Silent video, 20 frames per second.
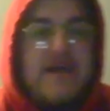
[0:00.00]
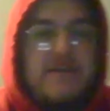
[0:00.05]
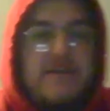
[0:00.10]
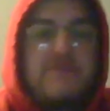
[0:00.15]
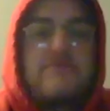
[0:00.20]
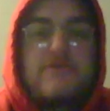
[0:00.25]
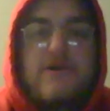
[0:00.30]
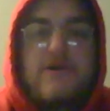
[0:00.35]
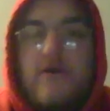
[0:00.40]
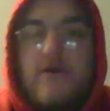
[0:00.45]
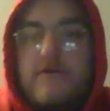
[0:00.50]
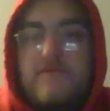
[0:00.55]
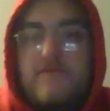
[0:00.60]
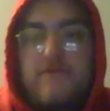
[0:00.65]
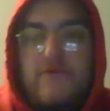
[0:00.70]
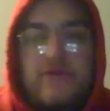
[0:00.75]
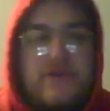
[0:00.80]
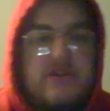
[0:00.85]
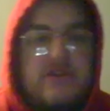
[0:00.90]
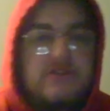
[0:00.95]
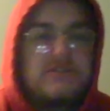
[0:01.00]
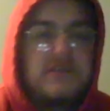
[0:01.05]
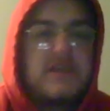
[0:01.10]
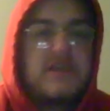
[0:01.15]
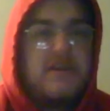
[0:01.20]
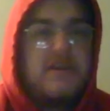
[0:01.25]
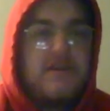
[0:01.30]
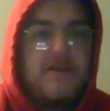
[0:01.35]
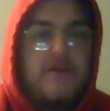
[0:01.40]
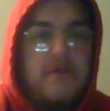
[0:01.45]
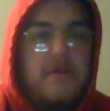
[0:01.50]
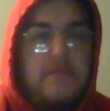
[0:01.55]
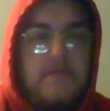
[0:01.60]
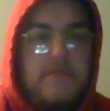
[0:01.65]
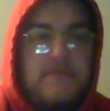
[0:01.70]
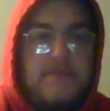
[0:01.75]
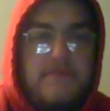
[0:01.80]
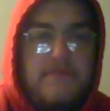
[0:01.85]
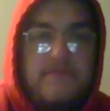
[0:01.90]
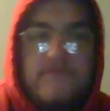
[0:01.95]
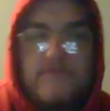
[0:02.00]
then here we are 4 years later, and